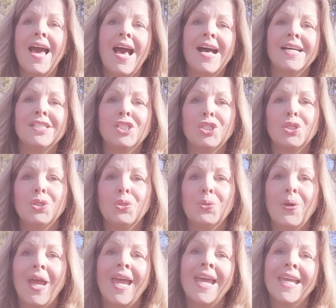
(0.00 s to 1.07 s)
had
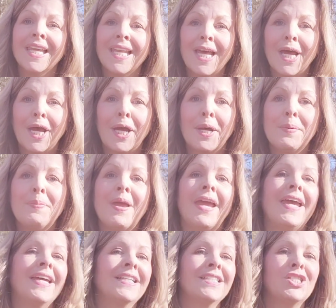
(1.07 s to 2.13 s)
to hang it up
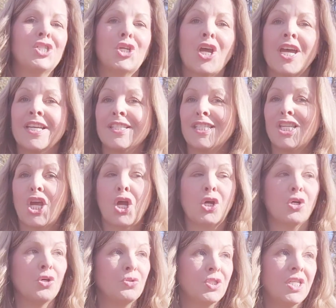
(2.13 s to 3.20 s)
and just
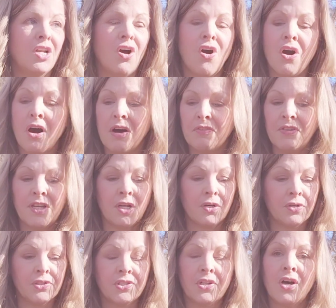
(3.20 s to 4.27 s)
hose it off,
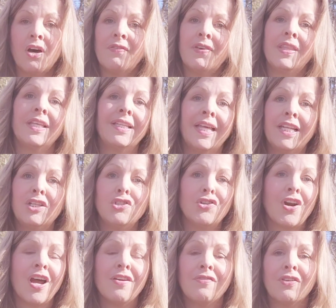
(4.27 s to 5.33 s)
and then let it
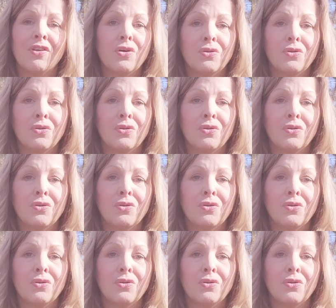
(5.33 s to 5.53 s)
dry for the